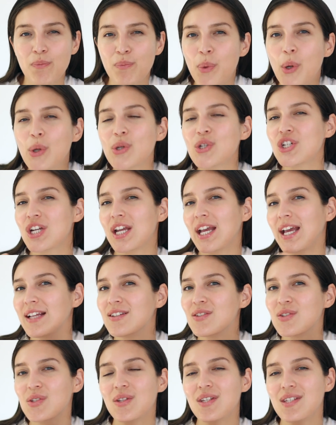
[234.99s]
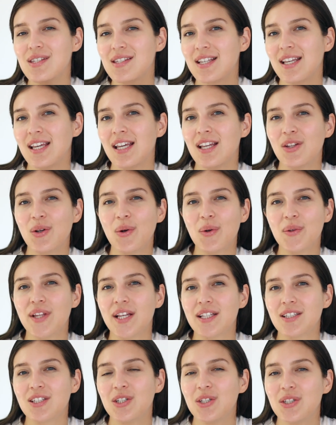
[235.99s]
push into the skin all
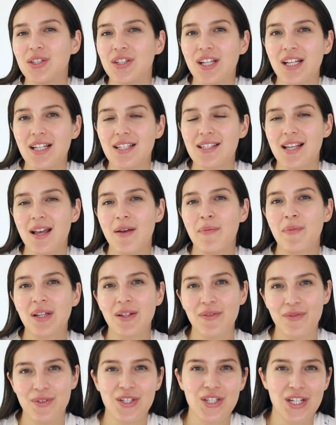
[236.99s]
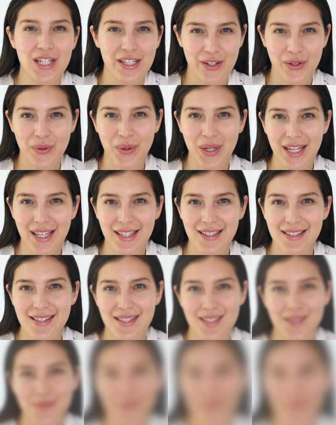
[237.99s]
that goodness and beneficial ingredients.